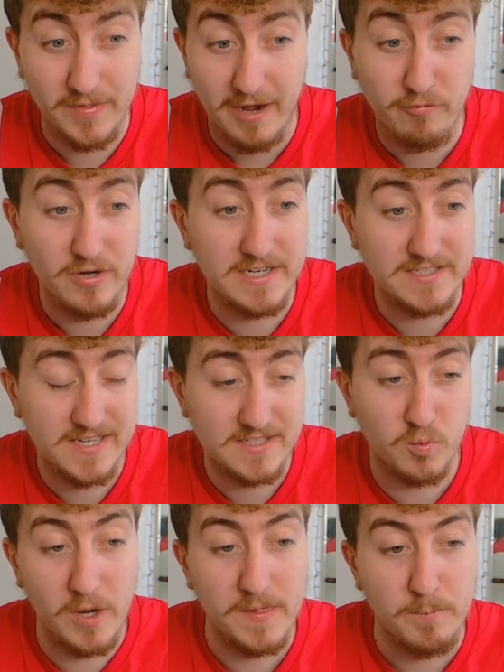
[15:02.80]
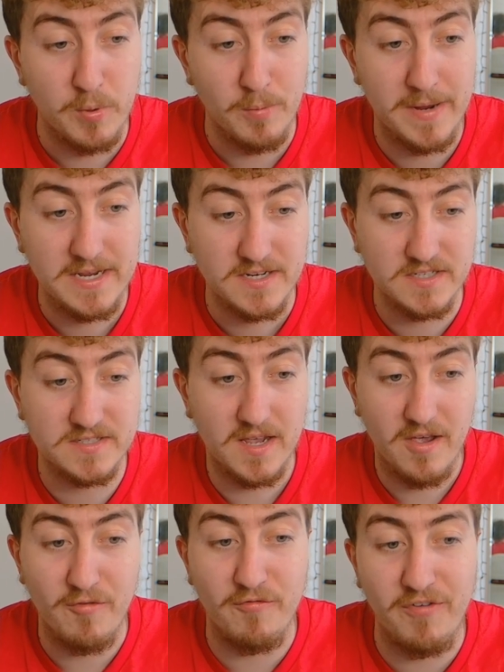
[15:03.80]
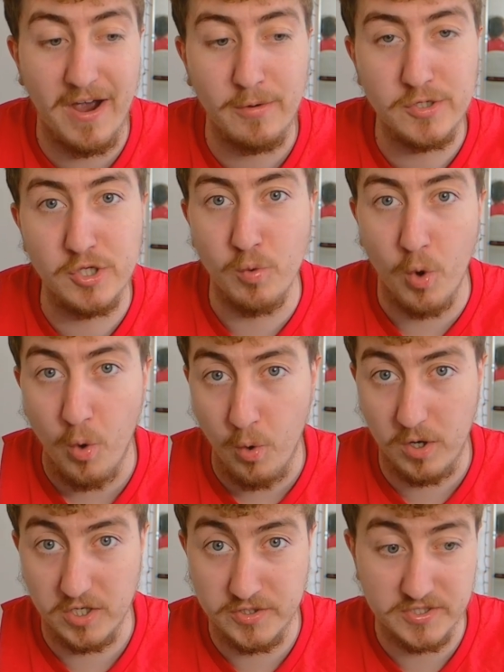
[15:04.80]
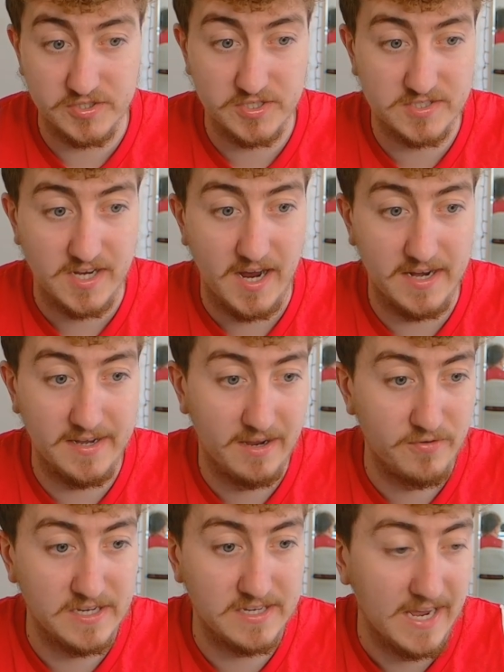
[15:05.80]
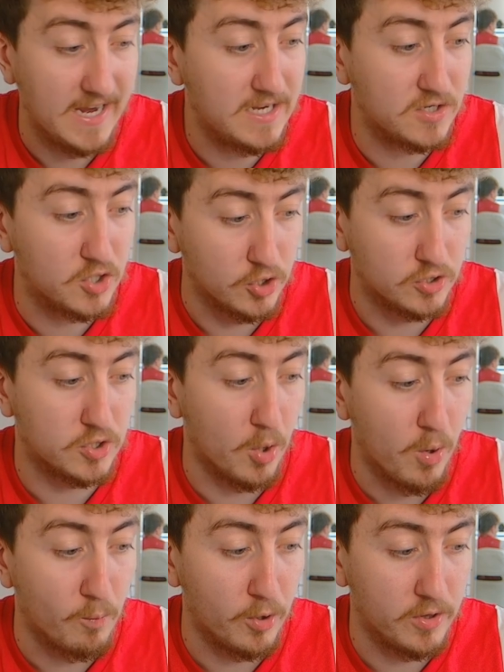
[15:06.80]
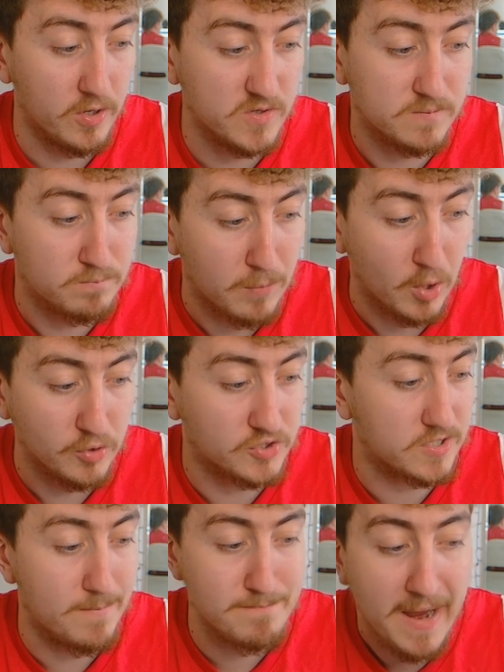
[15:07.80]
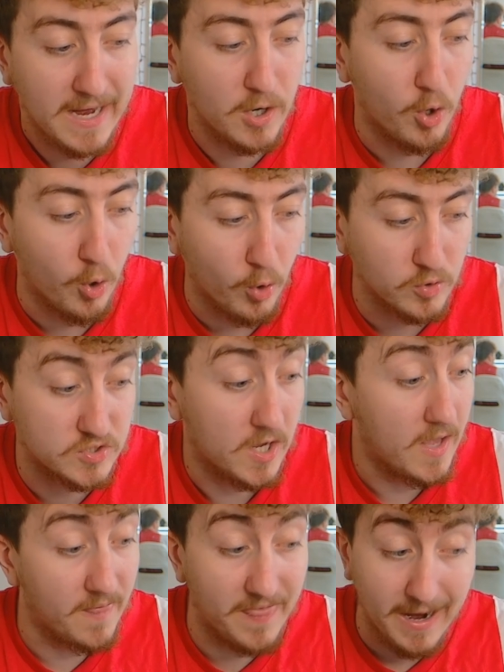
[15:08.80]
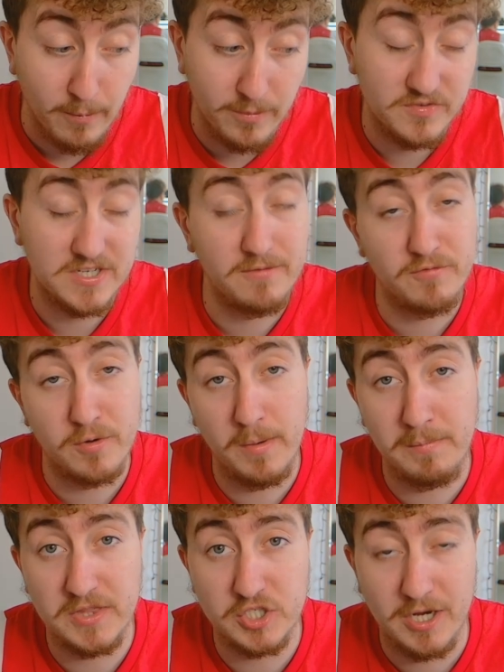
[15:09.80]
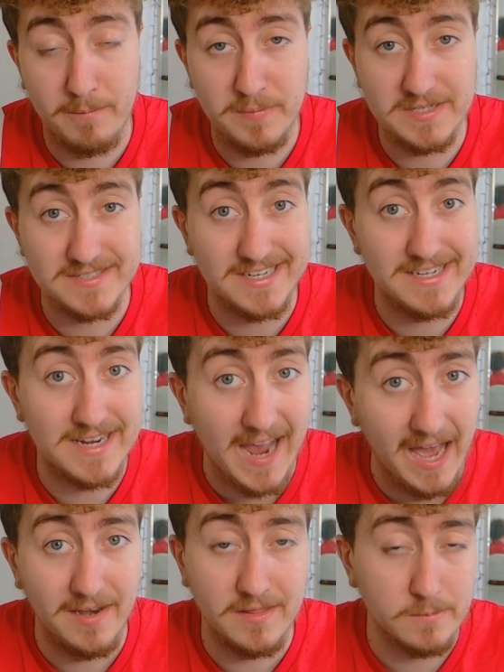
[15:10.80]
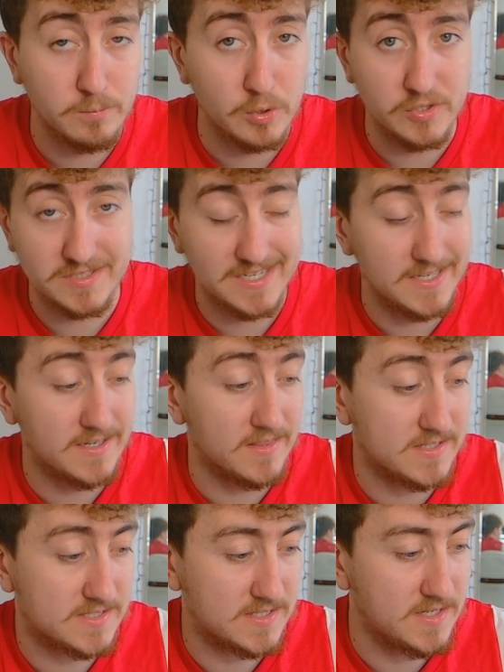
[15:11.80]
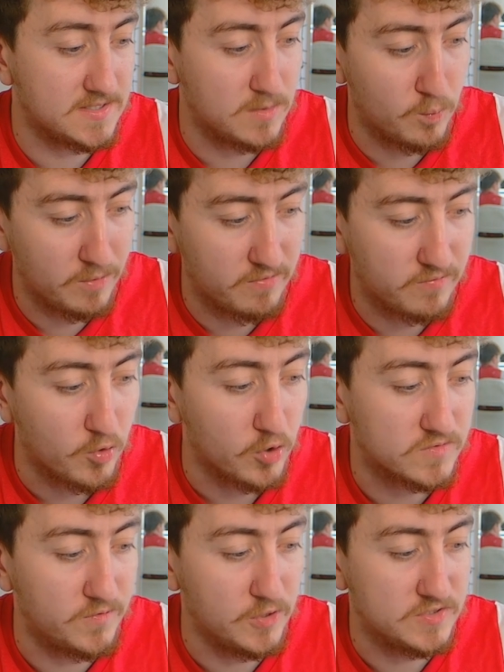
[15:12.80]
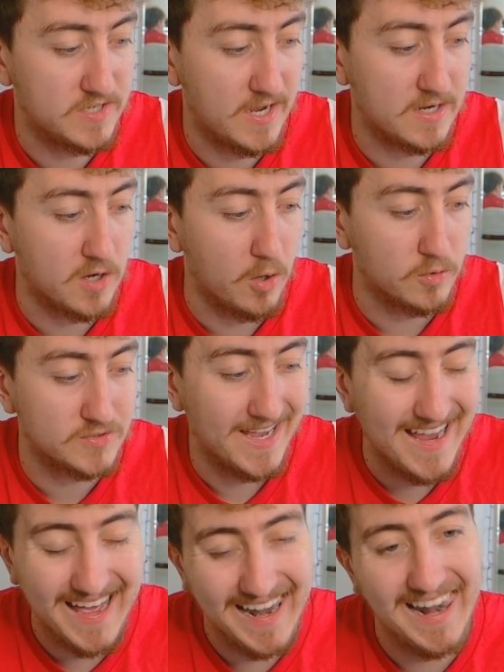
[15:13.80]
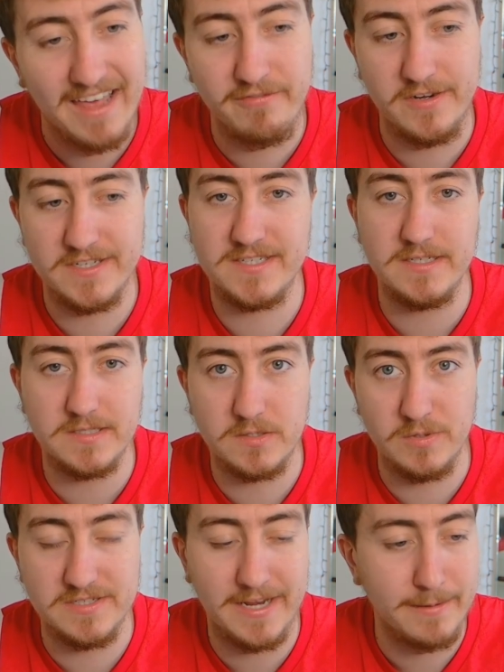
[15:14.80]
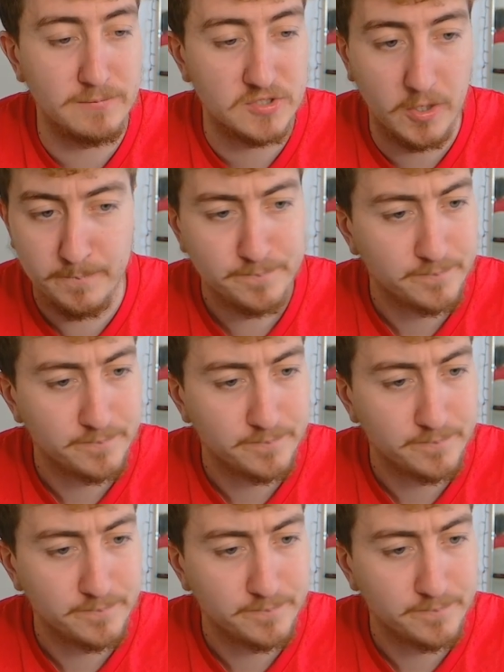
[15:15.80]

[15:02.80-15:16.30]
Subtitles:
that really says where the bookmakers value Auckland as a side. And I think Kane could go on one of those monster mega hauls that we've seen from him in the Champions League and in the Bundesliga this season with, of course, 38 goals, 11 assists to his name. So